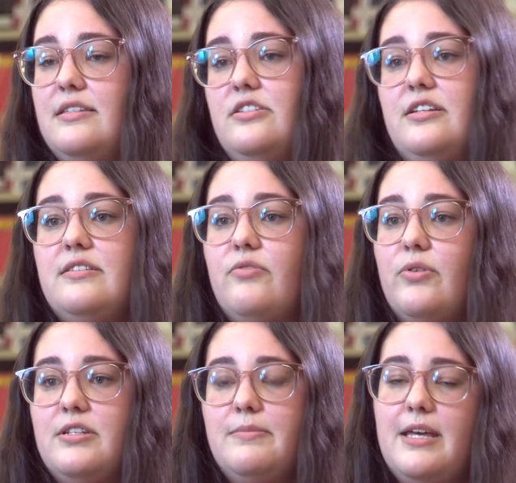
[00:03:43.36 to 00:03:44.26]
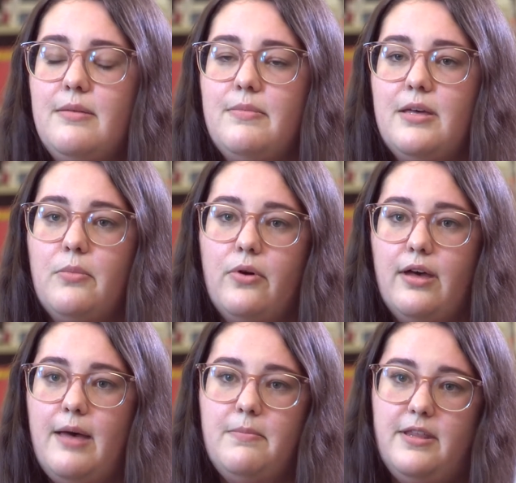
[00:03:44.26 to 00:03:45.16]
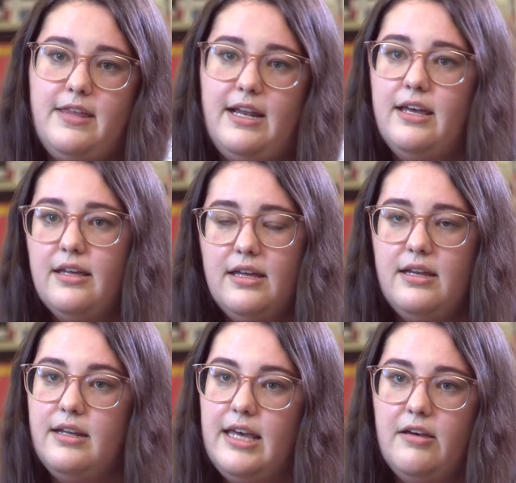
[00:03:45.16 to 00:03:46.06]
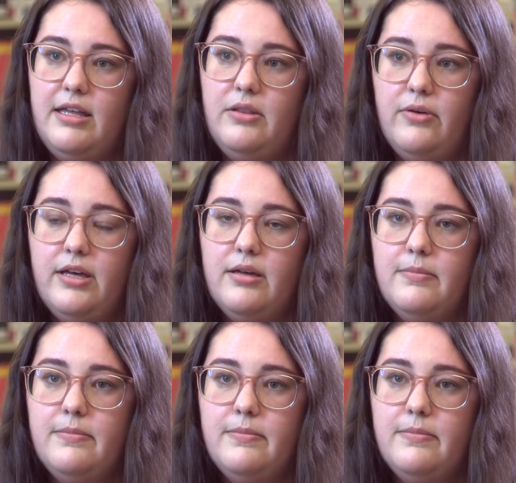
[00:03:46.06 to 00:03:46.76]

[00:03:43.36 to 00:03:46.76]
is just going to make me a more empathetic and caring lawyer.